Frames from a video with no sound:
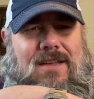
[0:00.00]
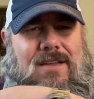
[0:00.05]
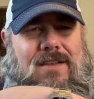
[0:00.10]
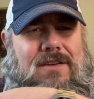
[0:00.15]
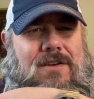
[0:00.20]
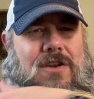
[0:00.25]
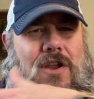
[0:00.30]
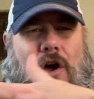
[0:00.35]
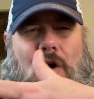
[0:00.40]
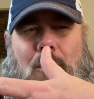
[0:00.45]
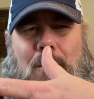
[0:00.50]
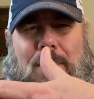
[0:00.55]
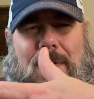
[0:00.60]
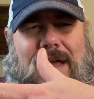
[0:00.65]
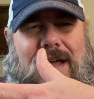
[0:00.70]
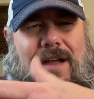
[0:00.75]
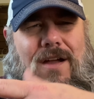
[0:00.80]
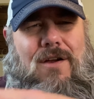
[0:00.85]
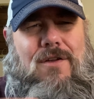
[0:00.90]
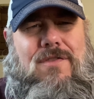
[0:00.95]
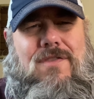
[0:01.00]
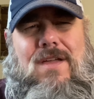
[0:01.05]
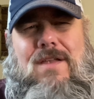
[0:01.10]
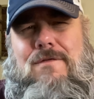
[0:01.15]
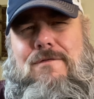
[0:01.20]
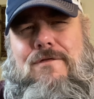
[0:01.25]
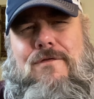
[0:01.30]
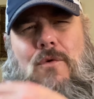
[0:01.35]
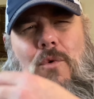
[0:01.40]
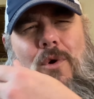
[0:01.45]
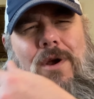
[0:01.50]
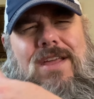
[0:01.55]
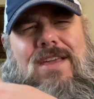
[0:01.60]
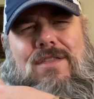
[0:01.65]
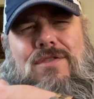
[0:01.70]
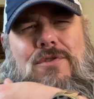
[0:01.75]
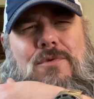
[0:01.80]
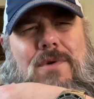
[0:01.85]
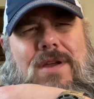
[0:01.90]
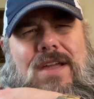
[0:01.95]
no bigger than
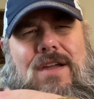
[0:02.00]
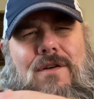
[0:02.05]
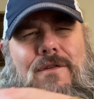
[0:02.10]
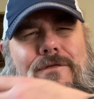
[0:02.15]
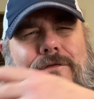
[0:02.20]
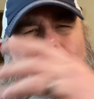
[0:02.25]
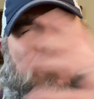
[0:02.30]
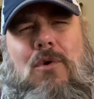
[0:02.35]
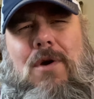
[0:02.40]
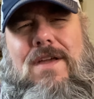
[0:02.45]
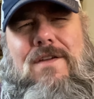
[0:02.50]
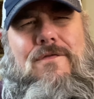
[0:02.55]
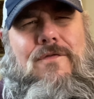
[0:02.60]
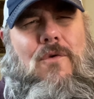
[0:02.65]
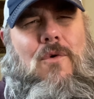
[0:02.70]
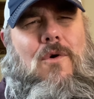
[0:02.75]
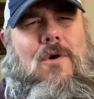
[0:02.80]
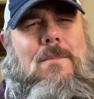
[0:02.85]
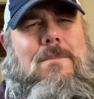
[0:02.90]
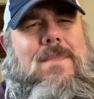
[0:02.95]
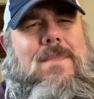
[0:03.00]
43 or 44